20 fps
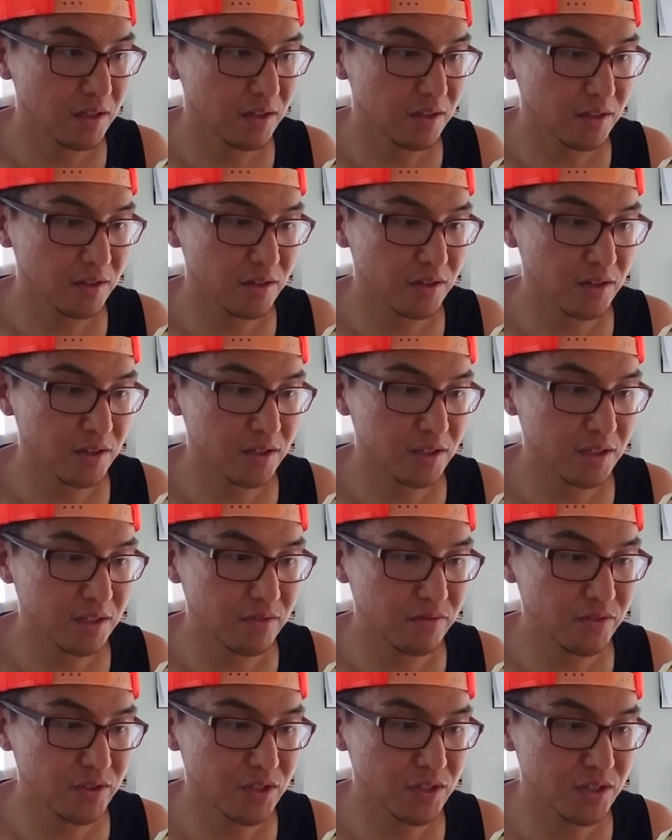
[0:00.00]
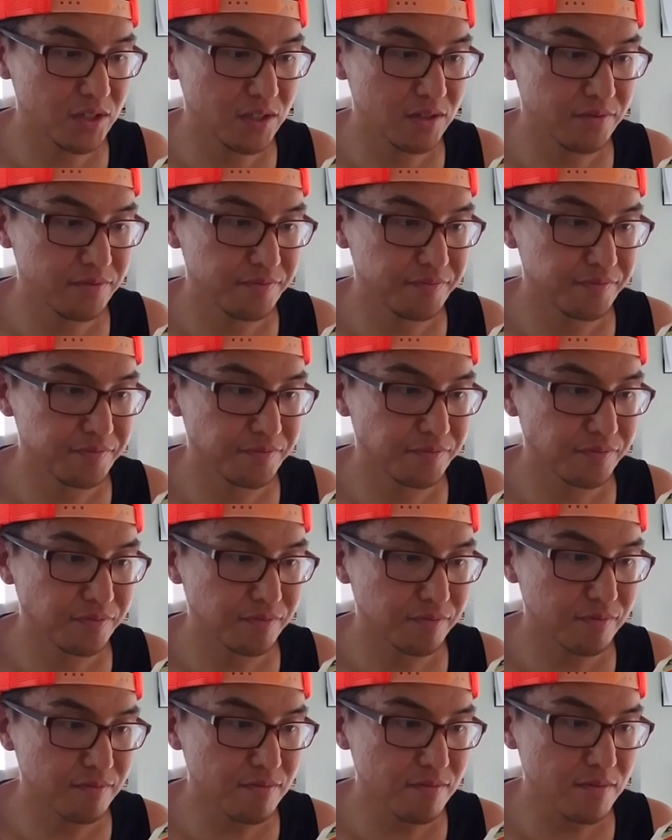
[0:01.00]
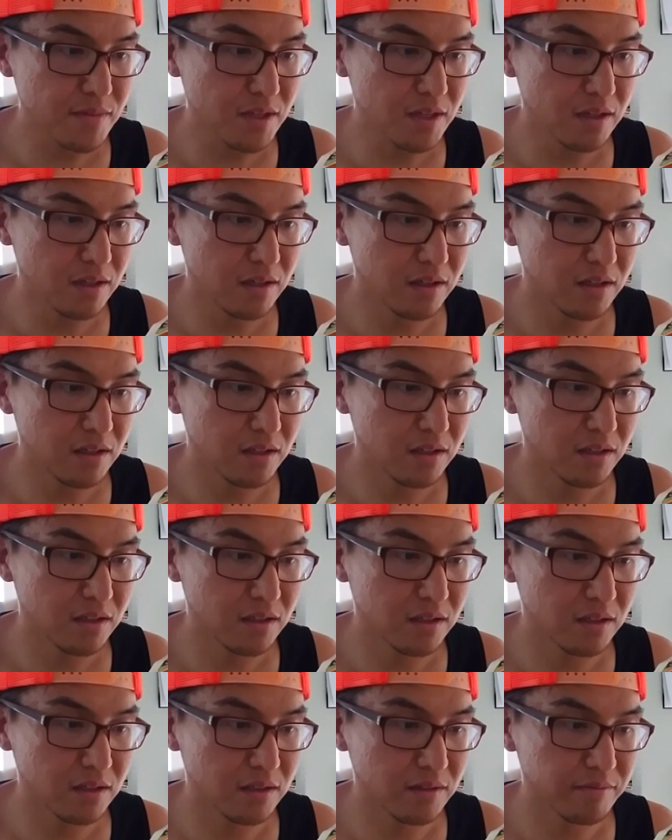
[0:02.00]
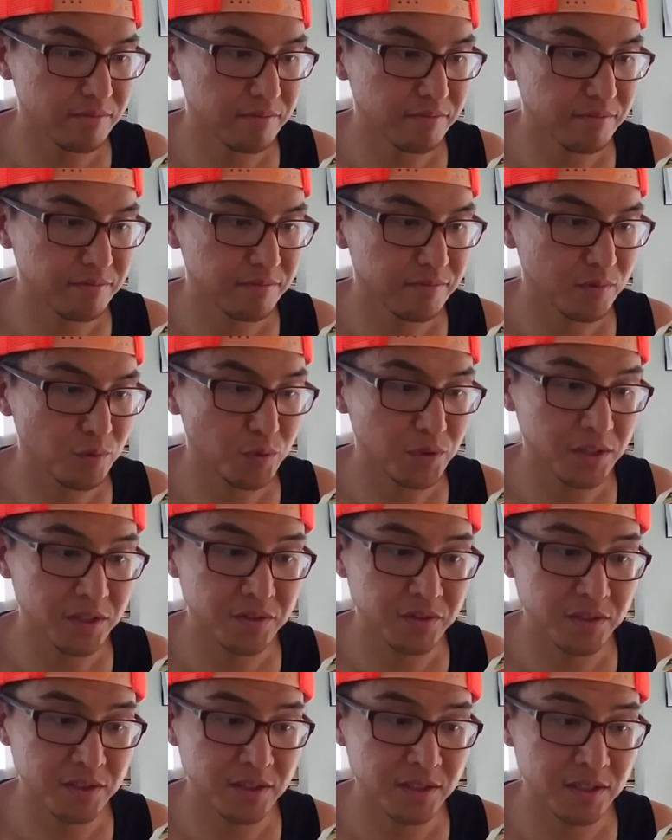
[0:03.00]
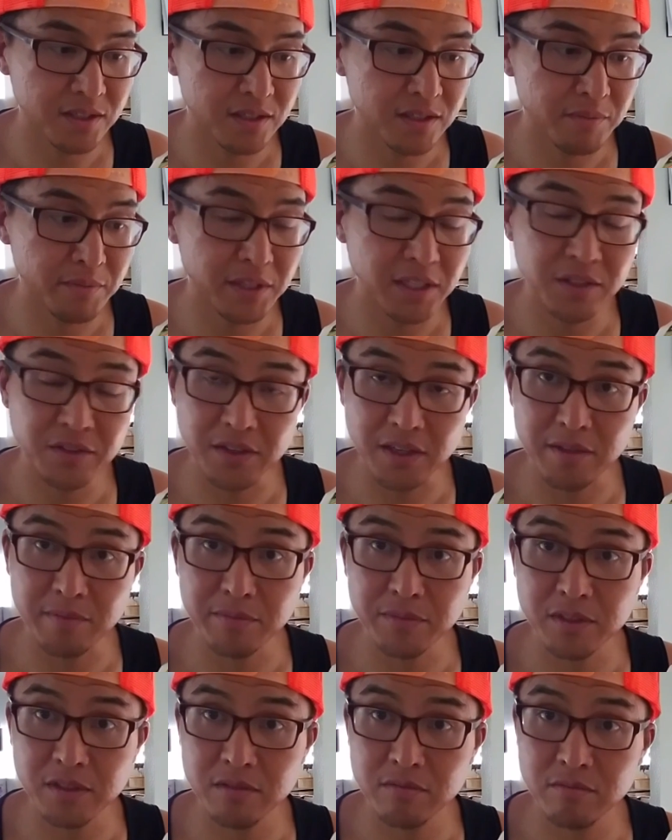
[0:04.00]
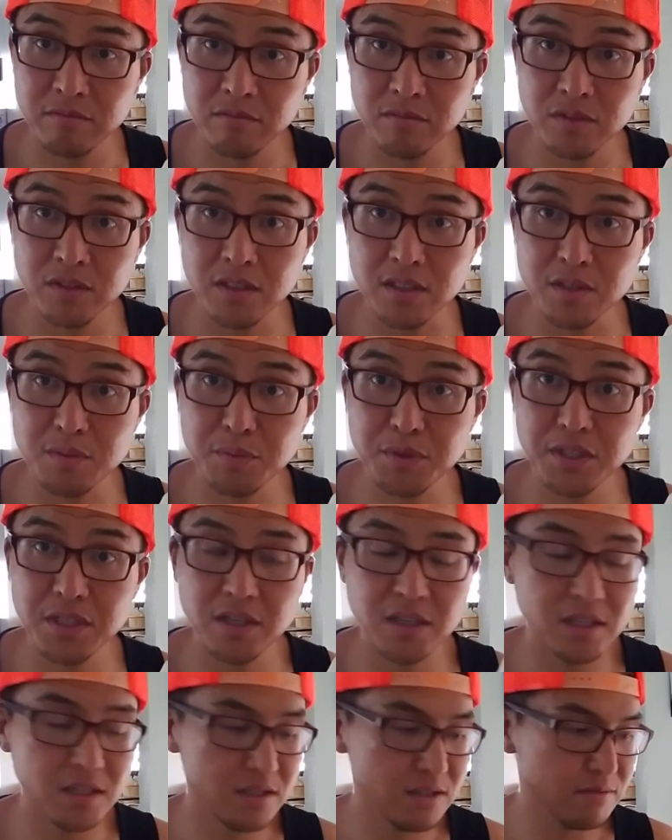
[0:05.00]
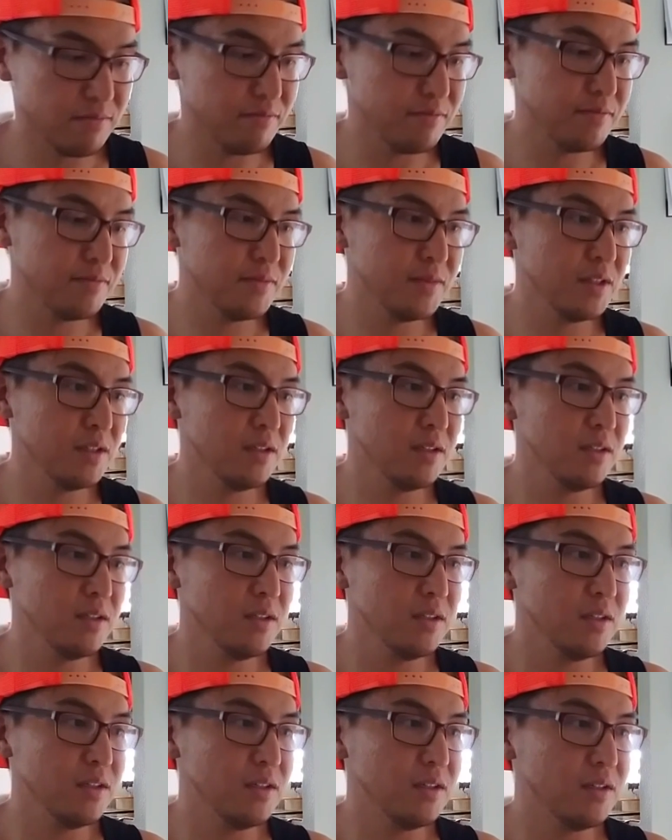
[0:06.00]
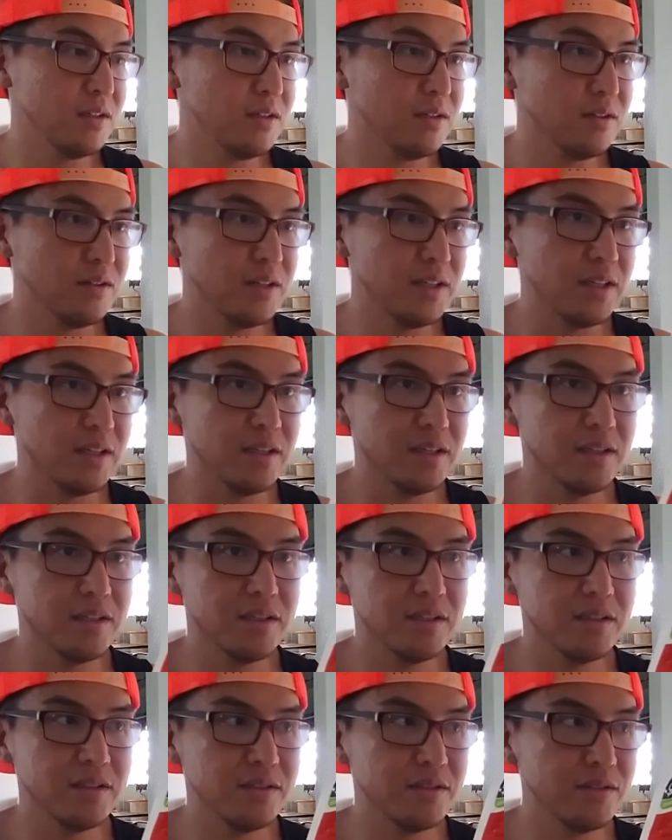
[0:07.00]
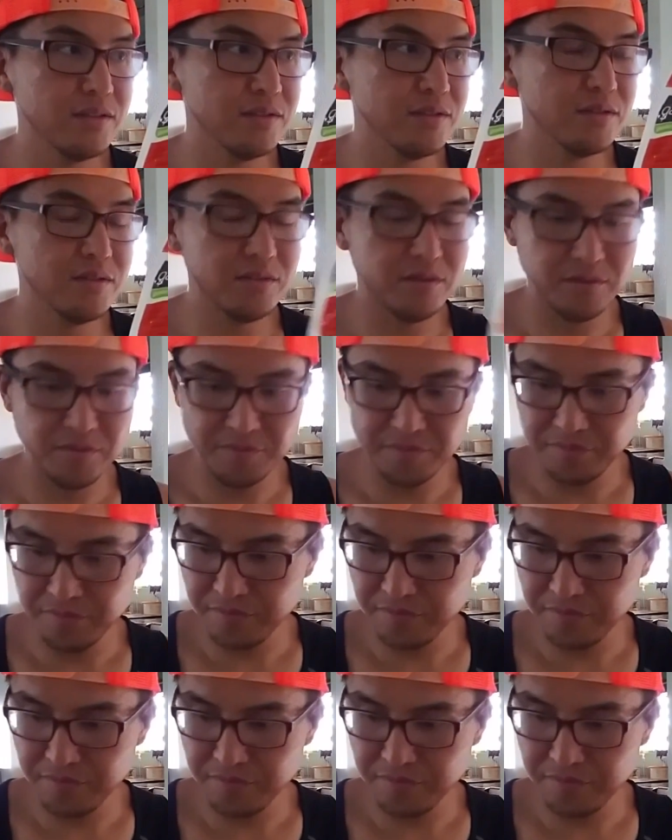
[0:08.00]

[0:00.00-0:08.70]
the Gardein version 160 milligrams. So that's pretty awesome. All right, so